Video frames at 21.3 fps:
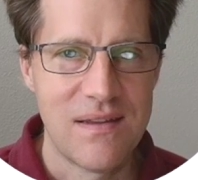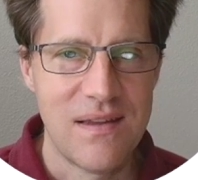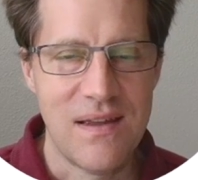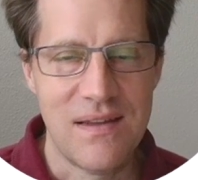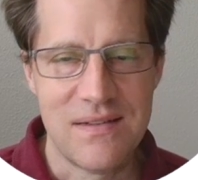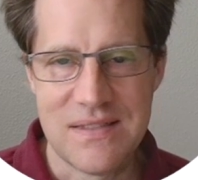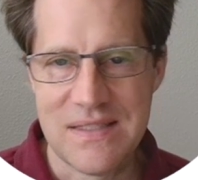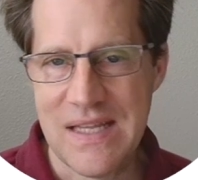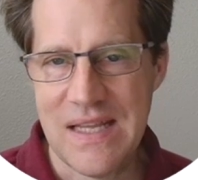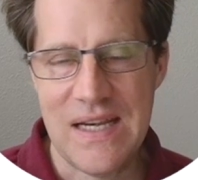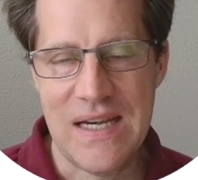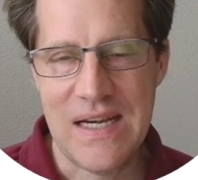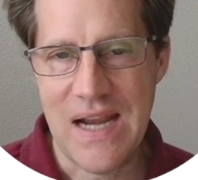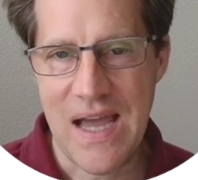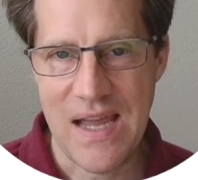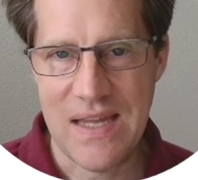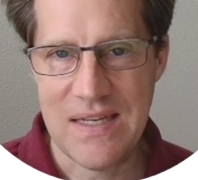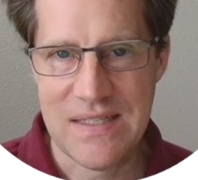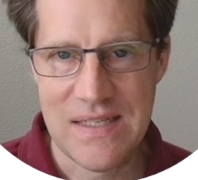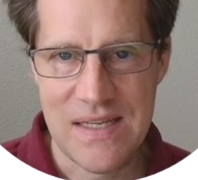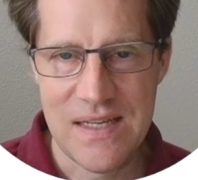a tenant
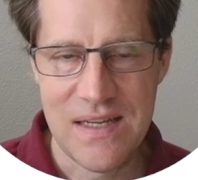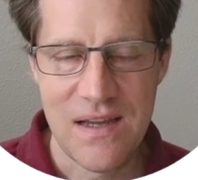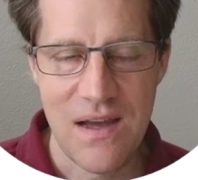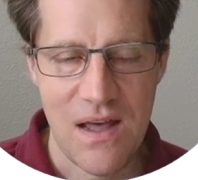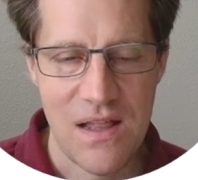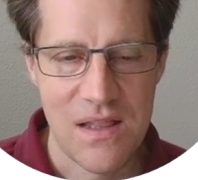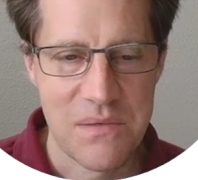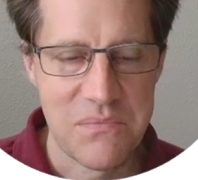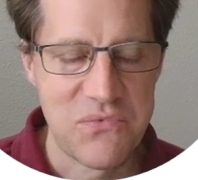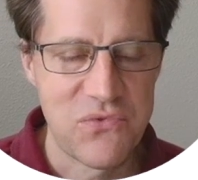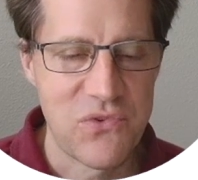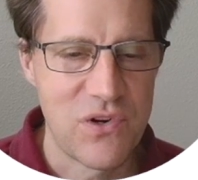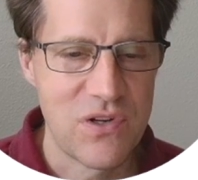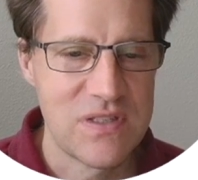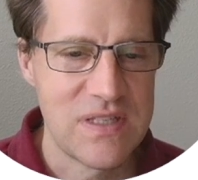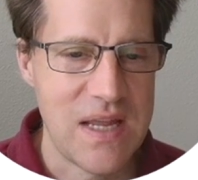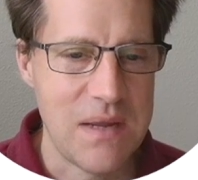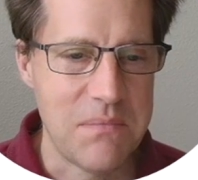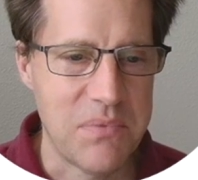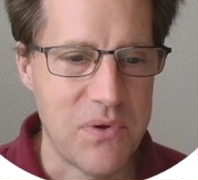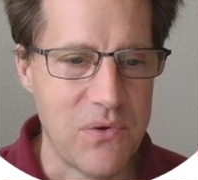ID column, for
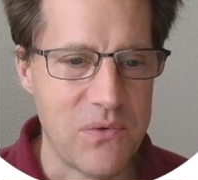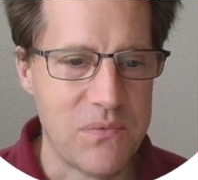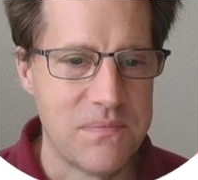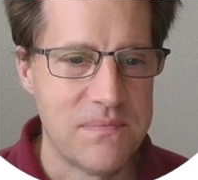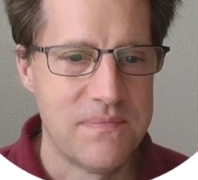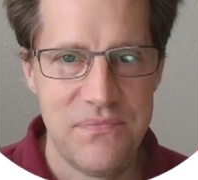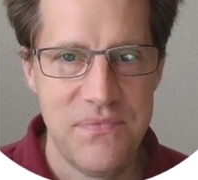example.